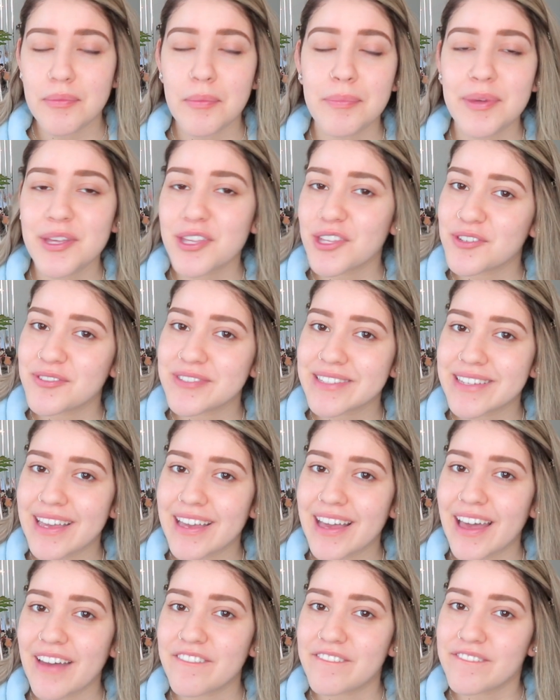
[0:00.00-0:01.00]
but
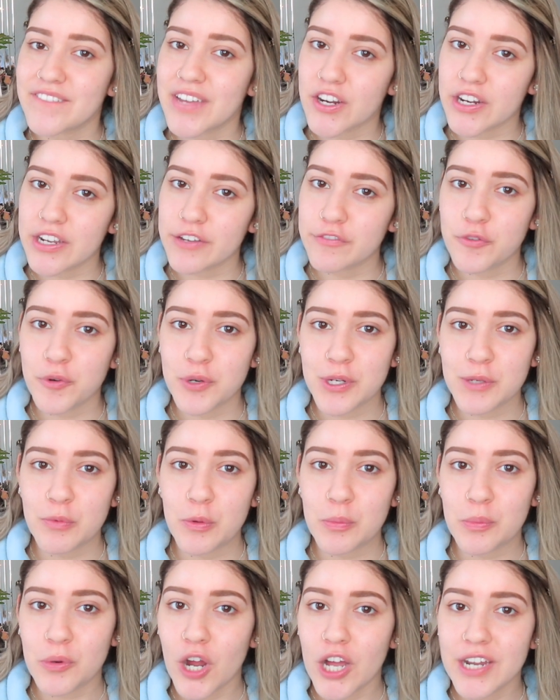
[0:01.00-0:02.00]
using very
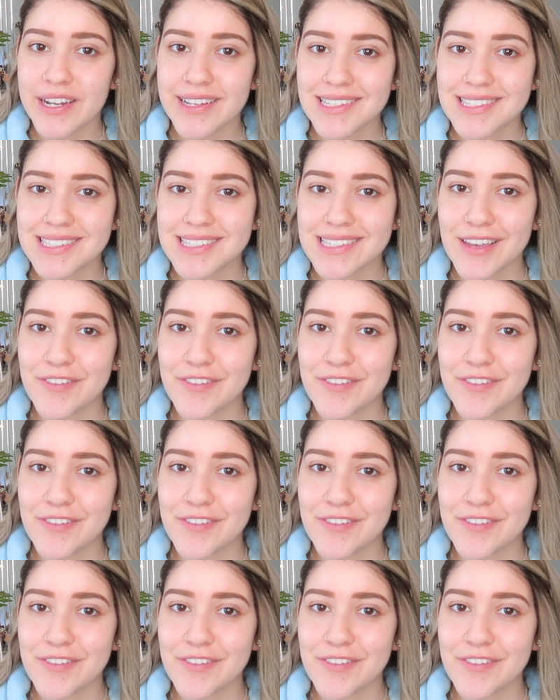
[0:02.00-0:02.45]
affordable products.